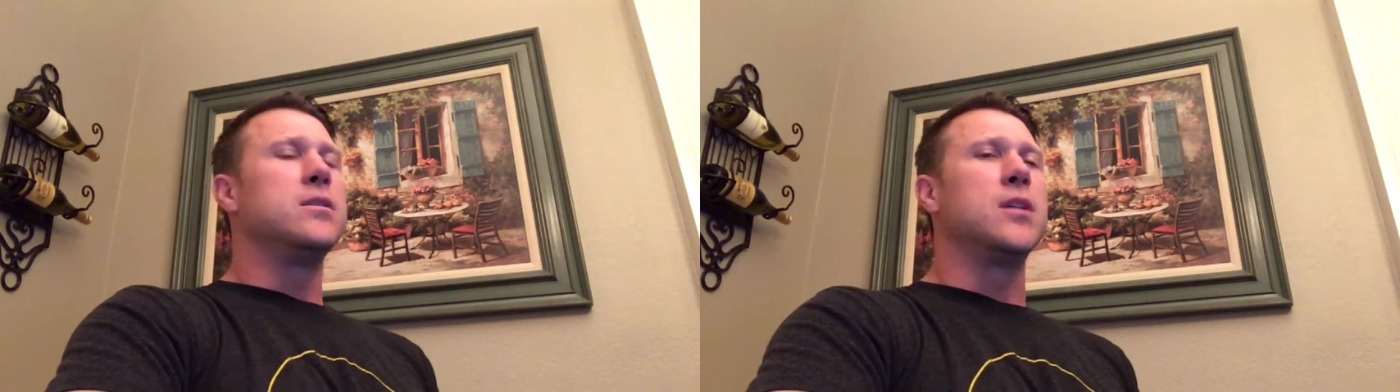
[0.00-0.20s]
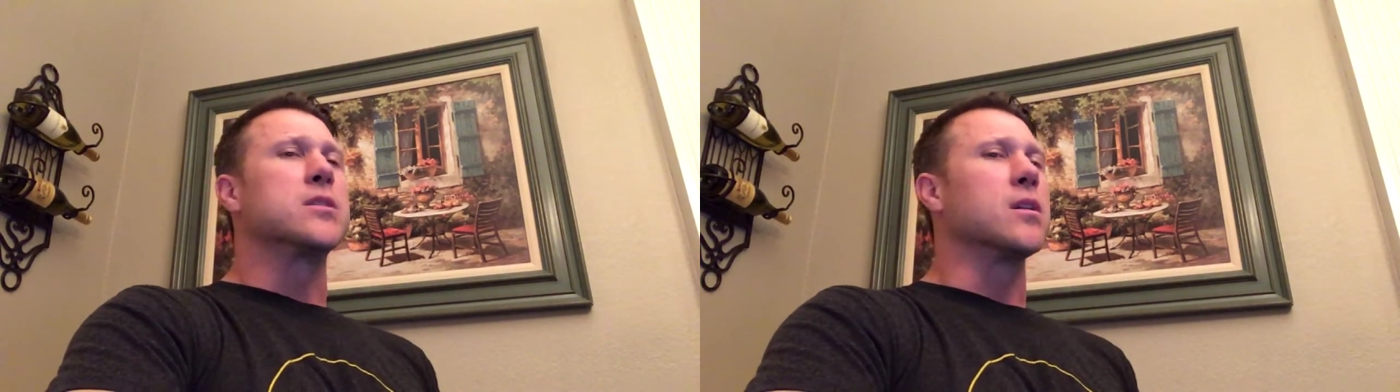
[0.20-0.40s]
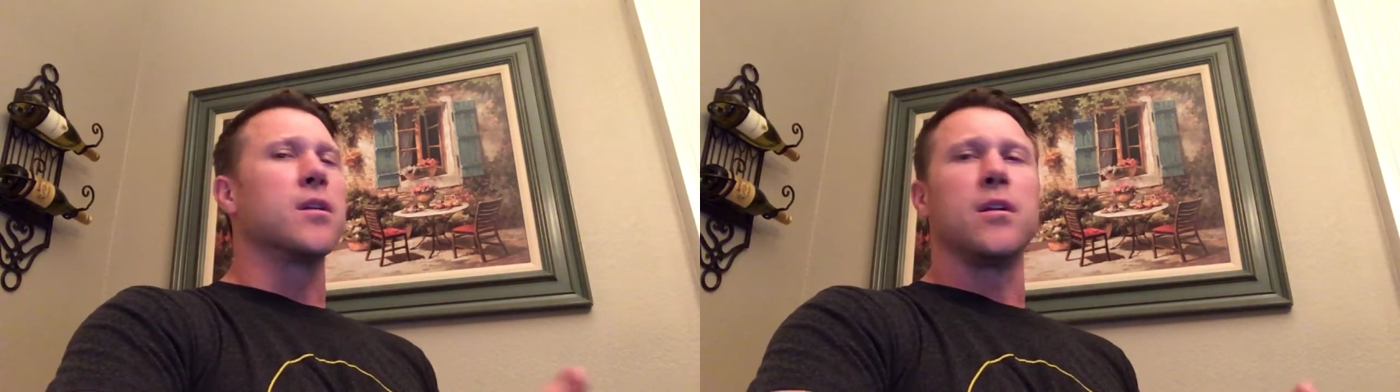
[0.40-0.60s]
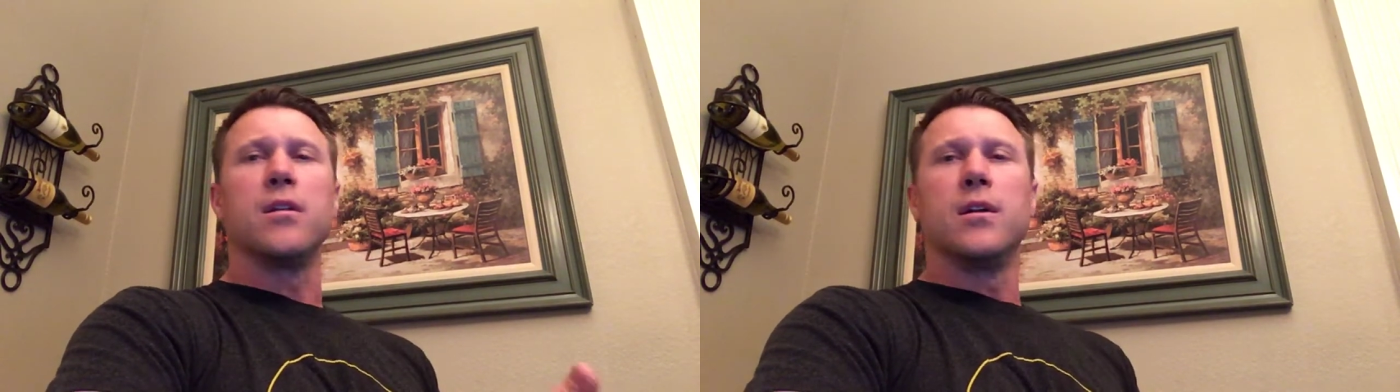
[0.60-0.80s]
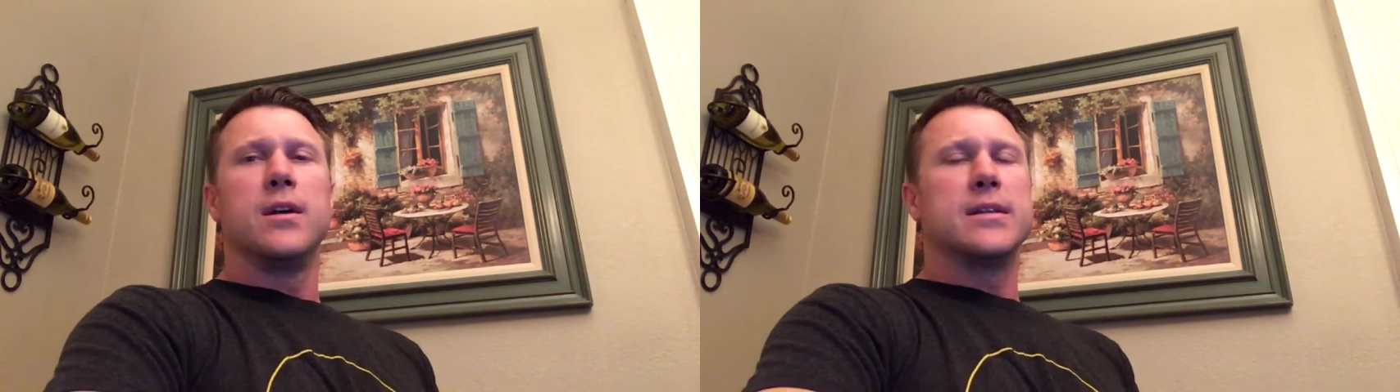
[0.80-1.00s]
Just a
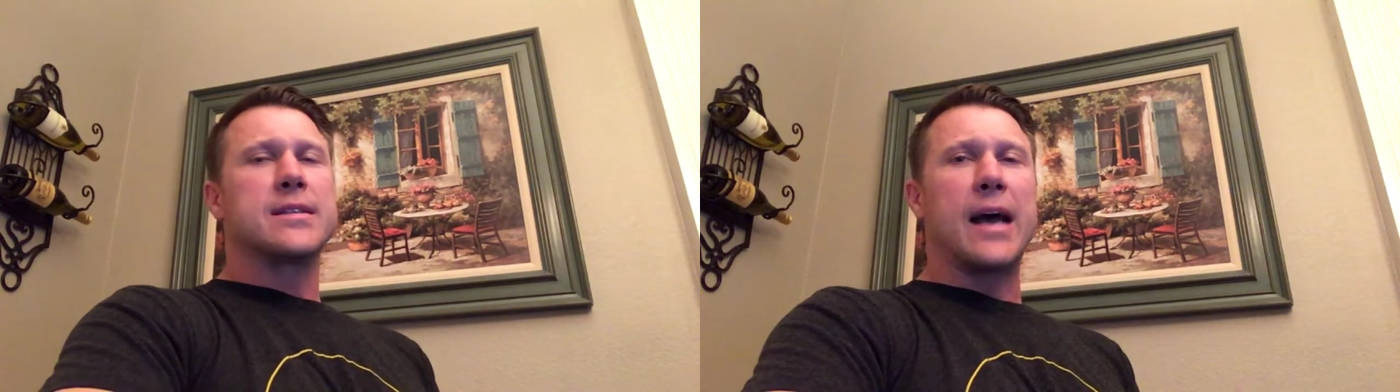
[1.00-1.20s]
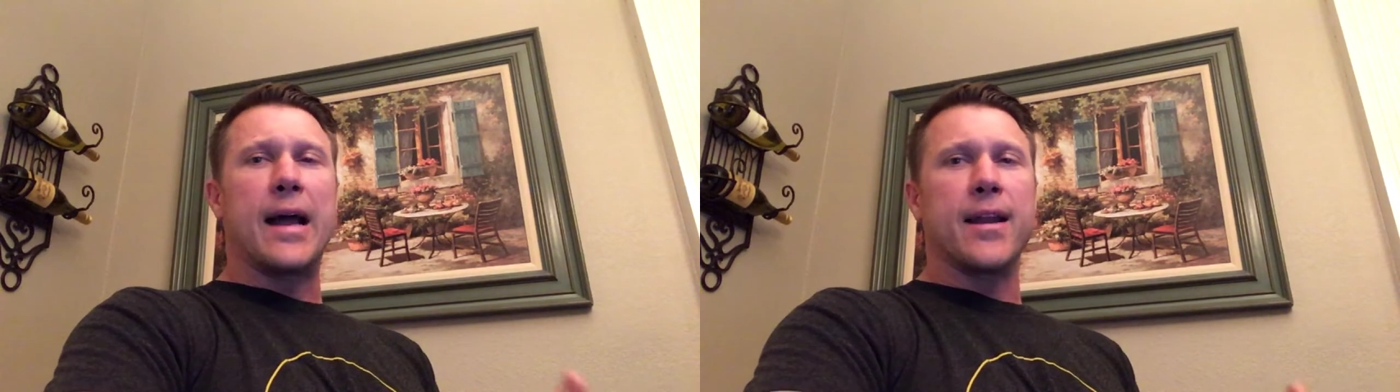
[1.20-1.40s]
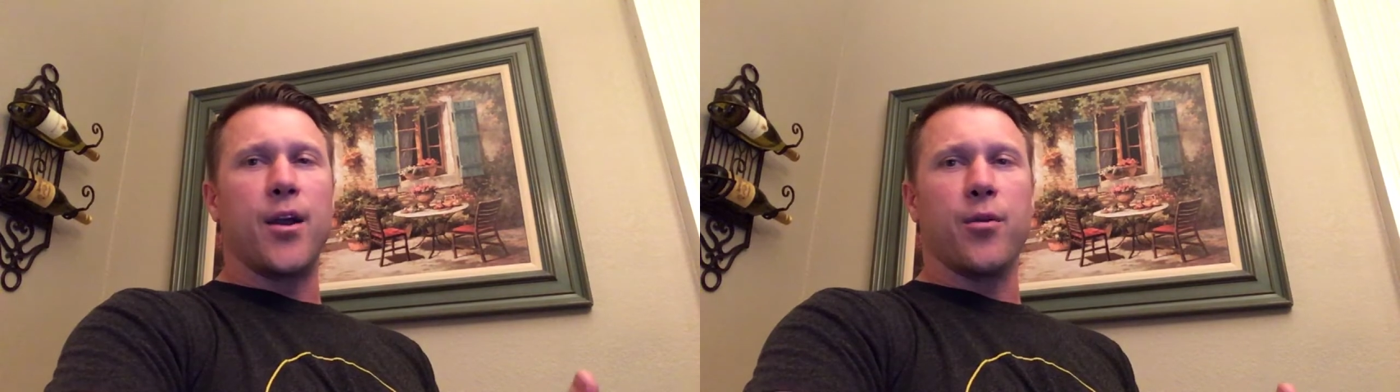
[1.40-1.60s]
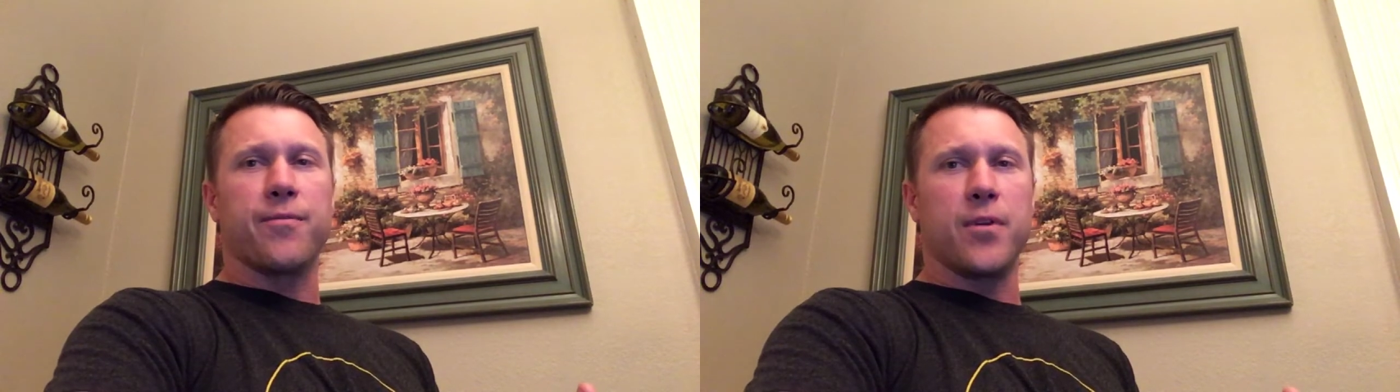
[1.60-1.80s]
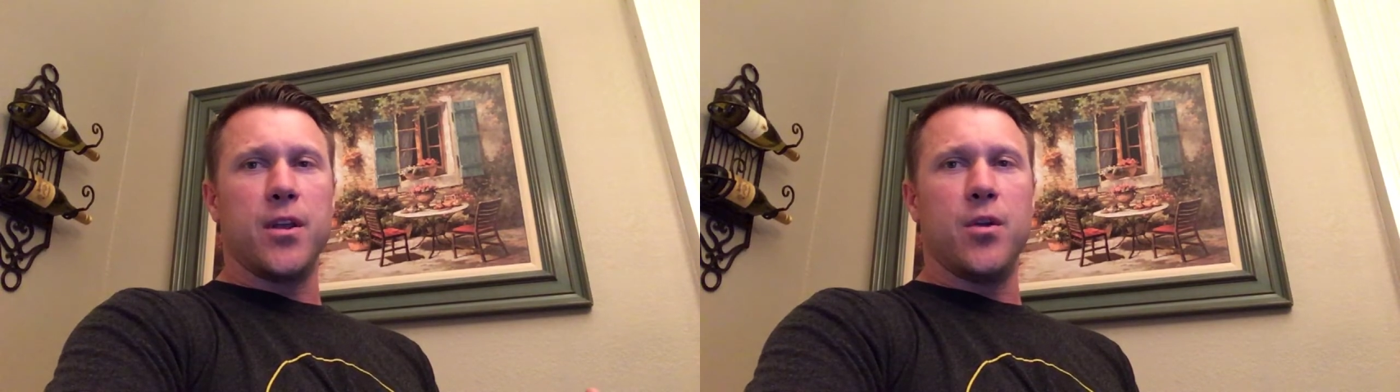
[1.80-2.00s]
little side
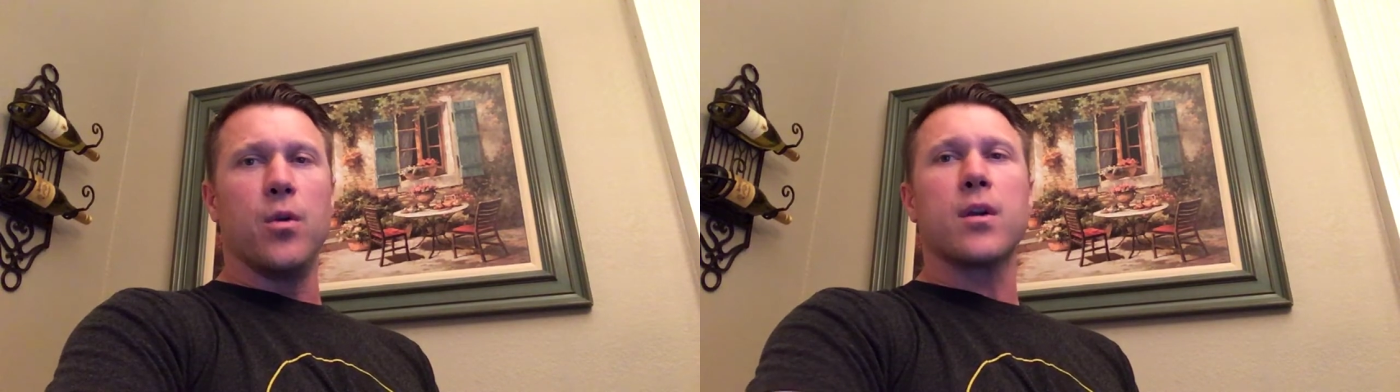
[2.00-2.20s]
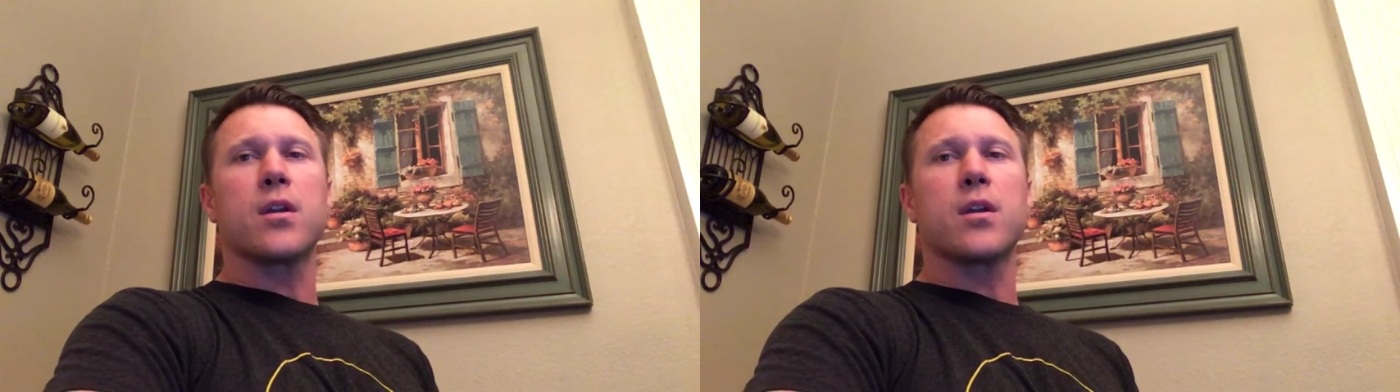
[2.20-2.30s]
note for you,